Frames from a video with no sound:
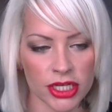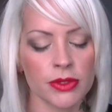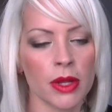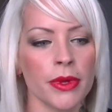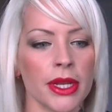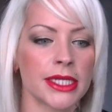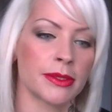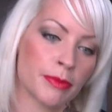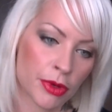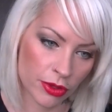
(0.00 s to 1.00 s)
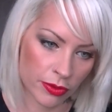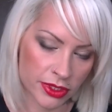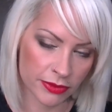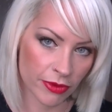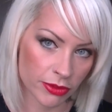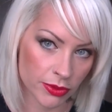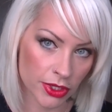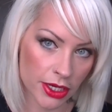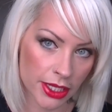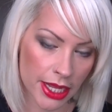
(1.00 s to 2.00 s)
So I will actually put those photos
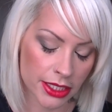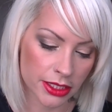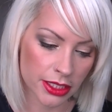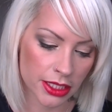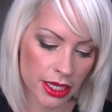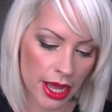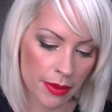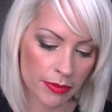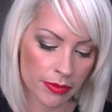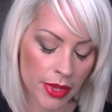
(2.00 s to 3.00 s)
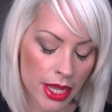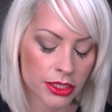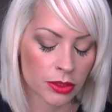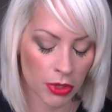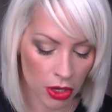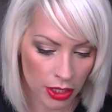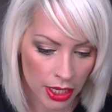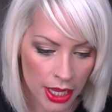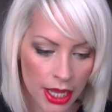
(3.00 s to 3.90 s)
on at the end of the blog.